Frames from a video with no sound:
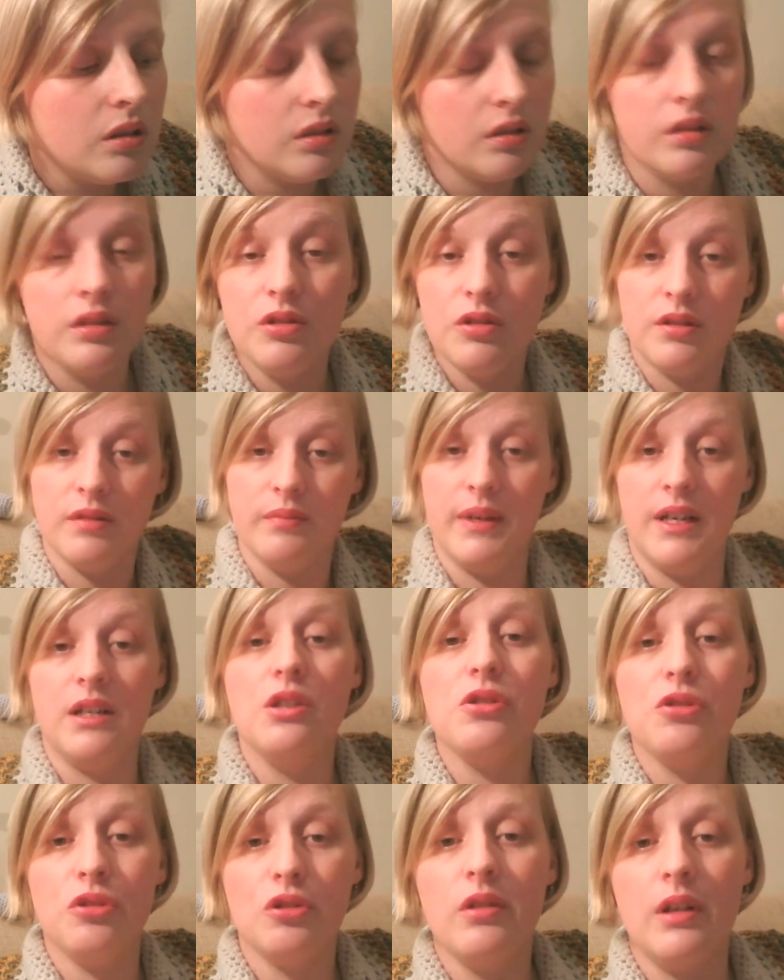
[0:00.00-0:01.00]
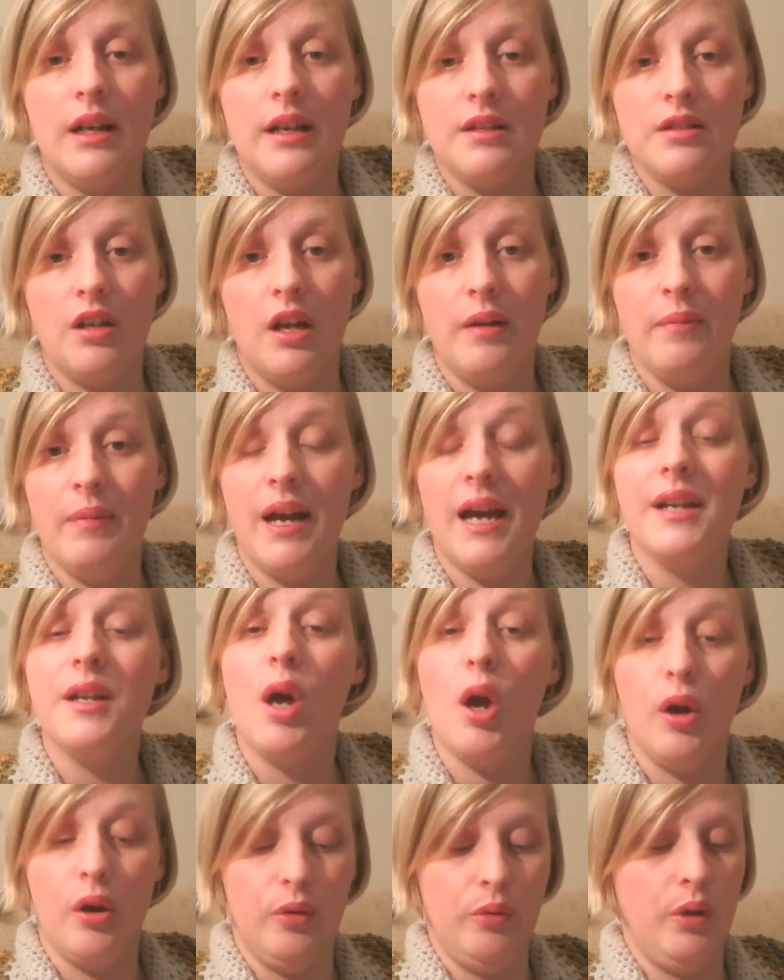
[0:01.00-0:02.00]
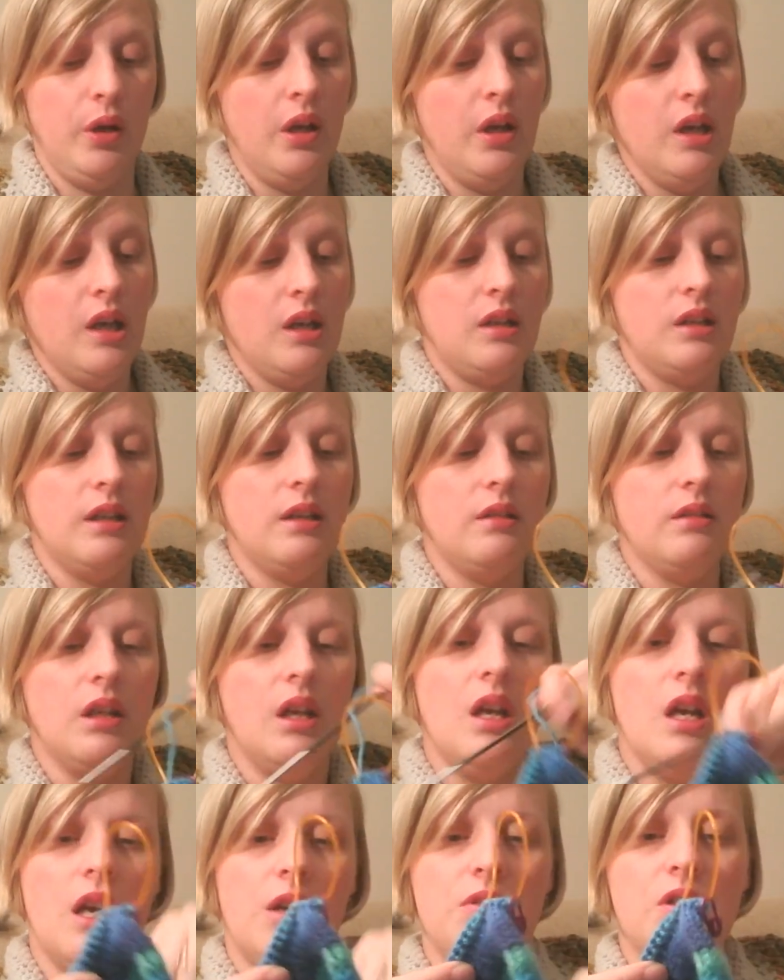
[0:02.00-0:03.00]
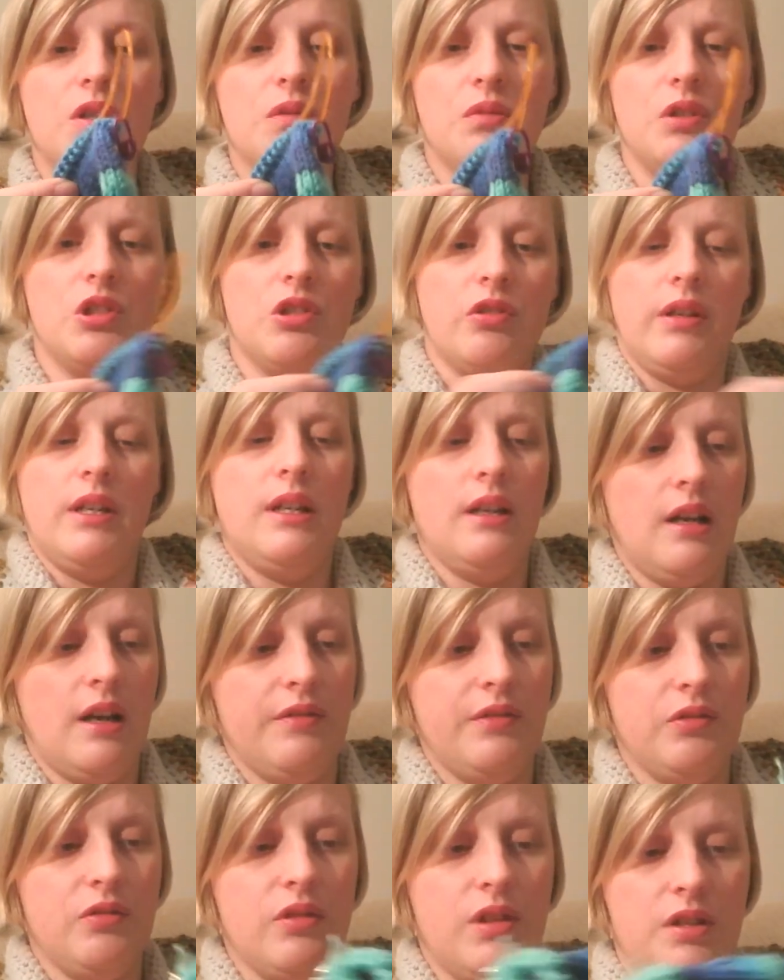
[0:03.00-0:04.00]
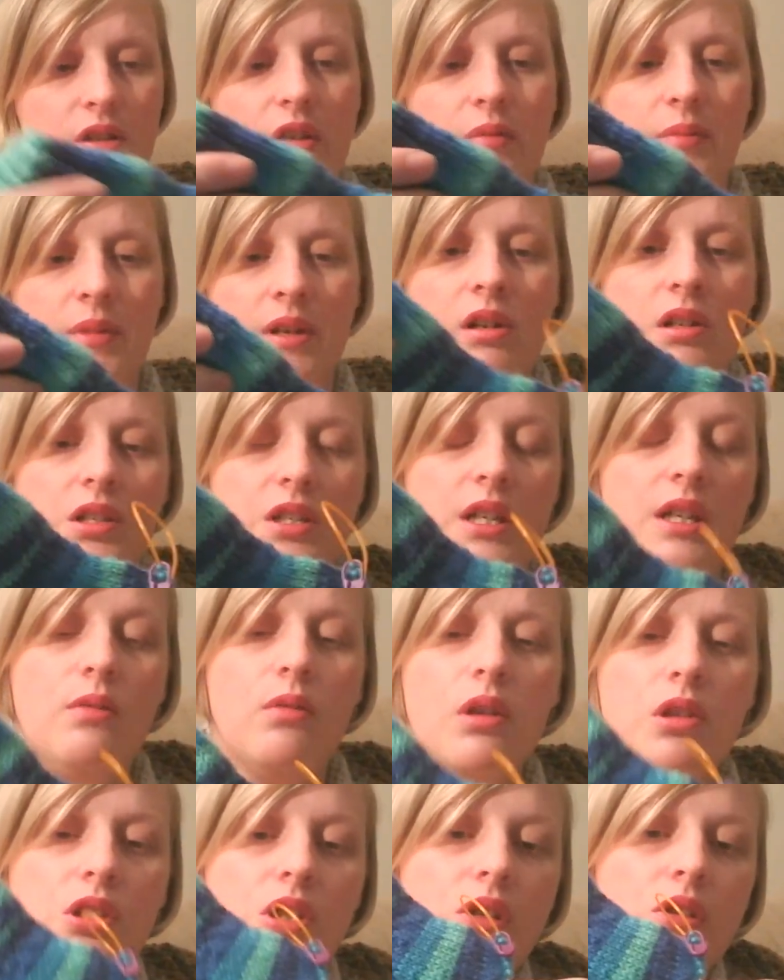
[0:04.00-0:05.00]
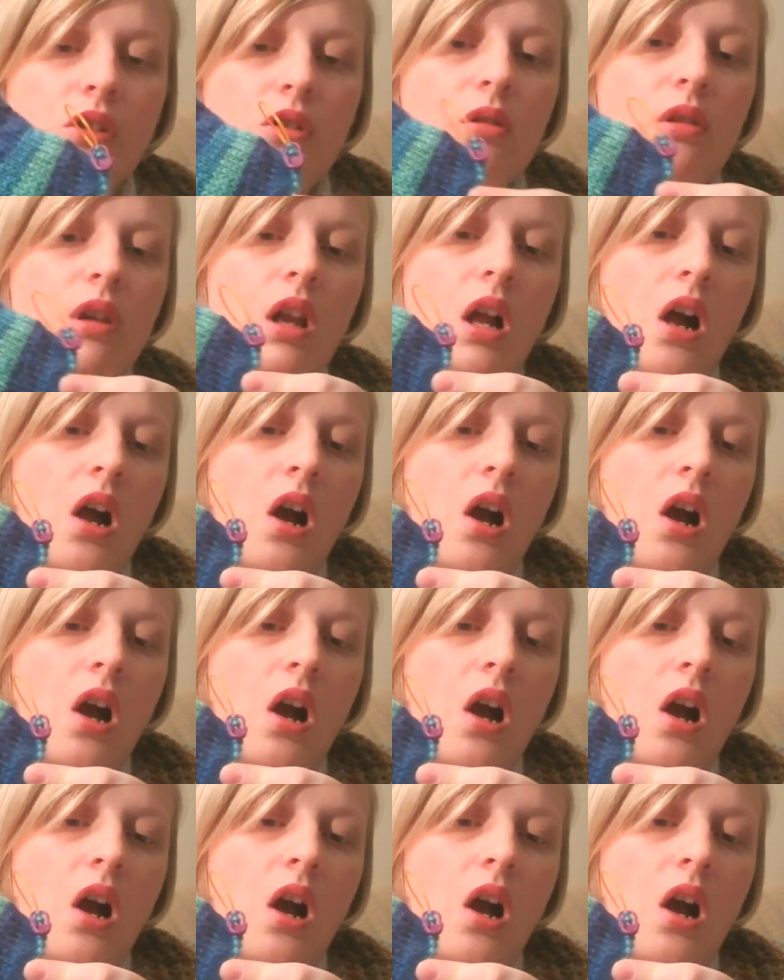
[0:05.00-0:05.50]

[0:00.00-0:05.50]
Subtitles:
It doesn't matter, you saw it last time. I had a hoe. Now I'm just wondering, after all this terminology, what do you call